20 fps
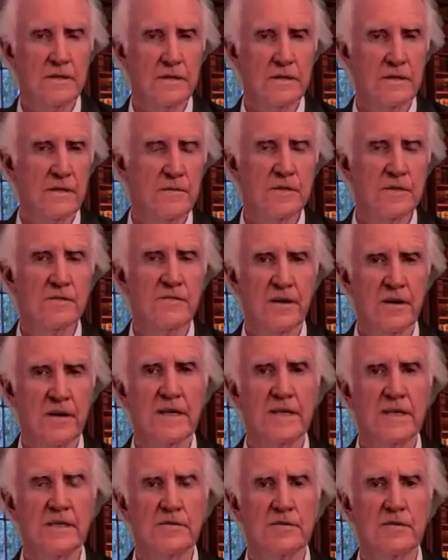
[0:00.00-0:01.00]
was very
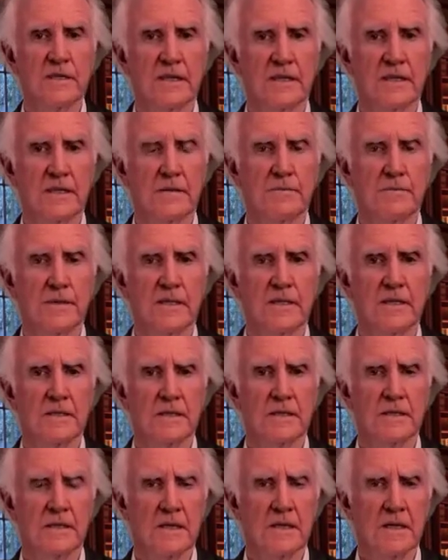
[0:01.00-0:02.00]
interesting
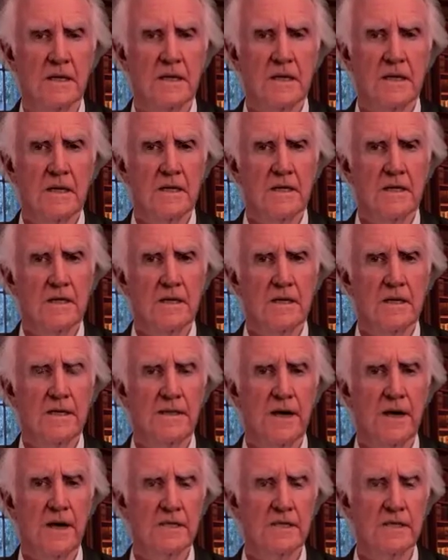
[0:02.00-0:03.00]
because in
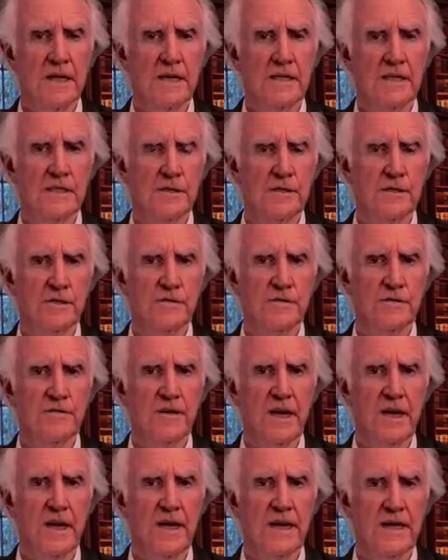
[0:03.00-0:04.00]
those days you used to
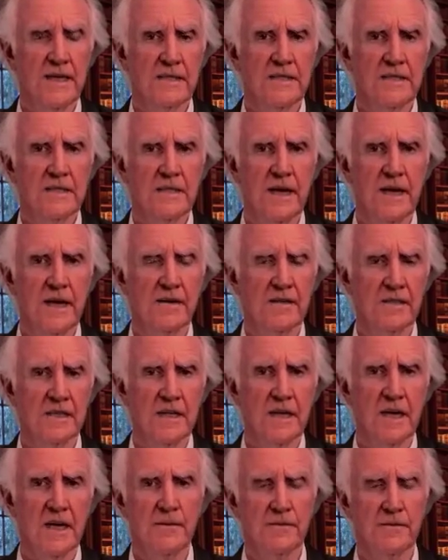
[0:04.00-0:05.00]
fly into Dar es
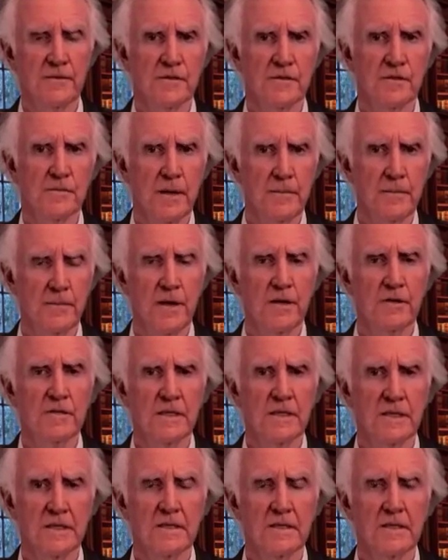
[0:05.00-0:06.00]
Salaam, which was my
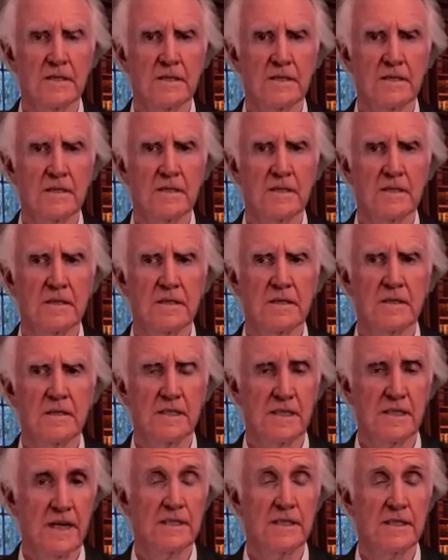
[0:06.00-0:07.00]
posting,
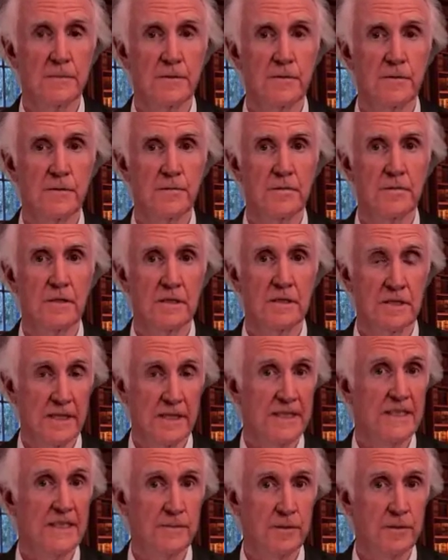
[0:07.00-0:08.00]

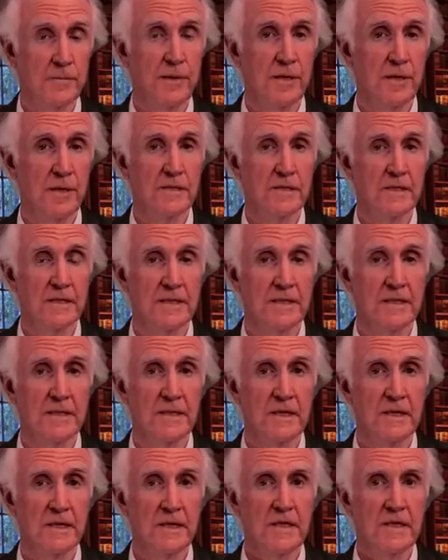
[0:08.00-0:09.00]
ostensible posting,
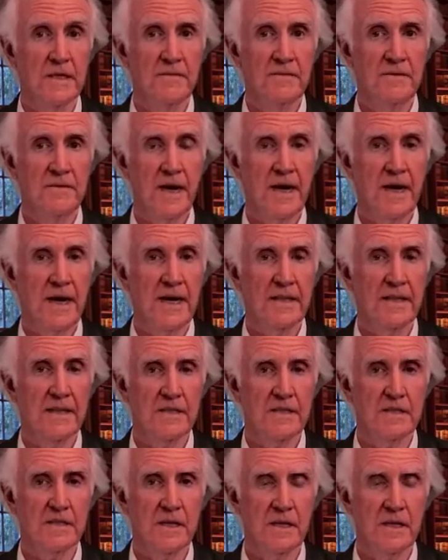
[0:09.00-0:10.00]
via
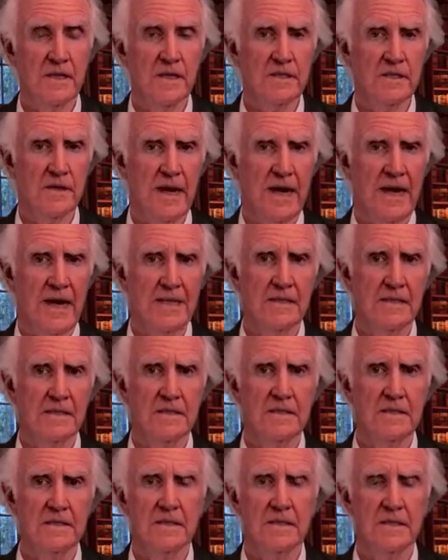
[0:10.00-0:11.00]
Athens. I got to
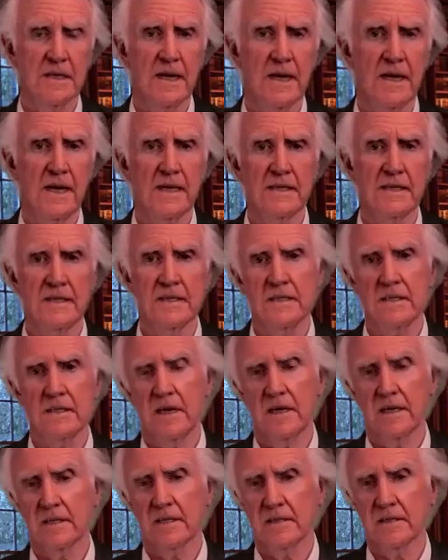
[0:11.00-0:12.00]
Athens and
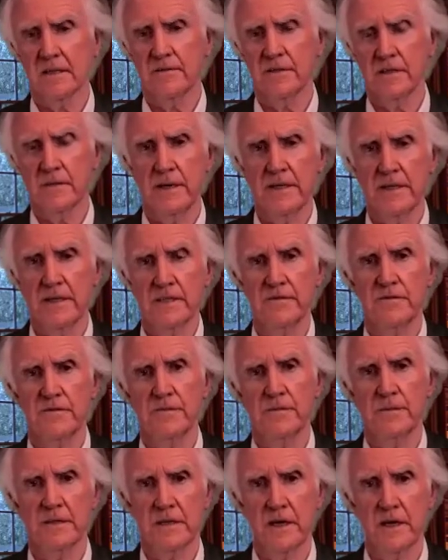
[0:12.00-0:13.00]
there was a message for
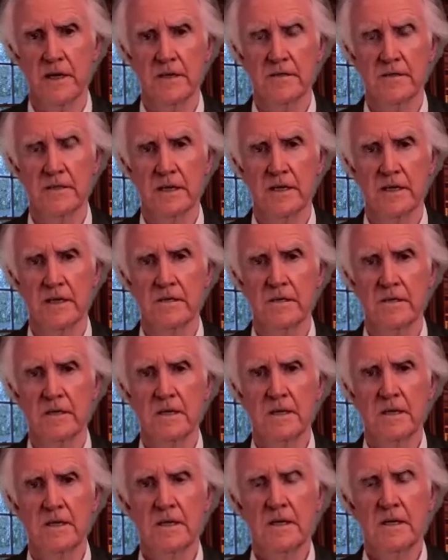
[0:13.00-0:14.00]
me at the hotel
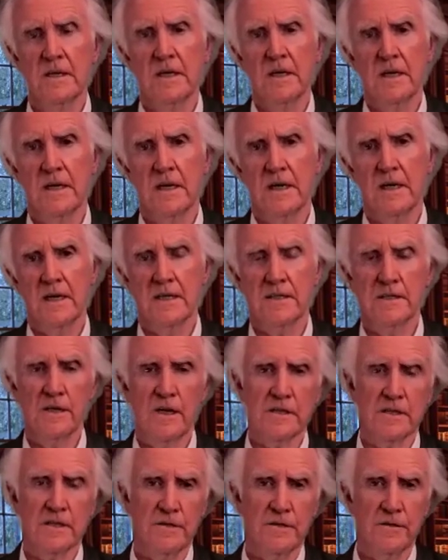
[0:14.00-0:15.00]

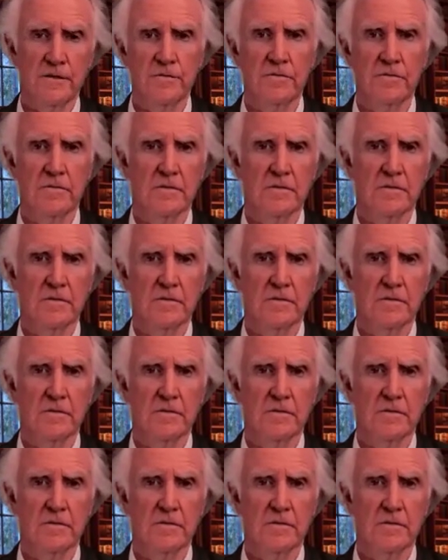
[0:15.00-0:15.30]
not to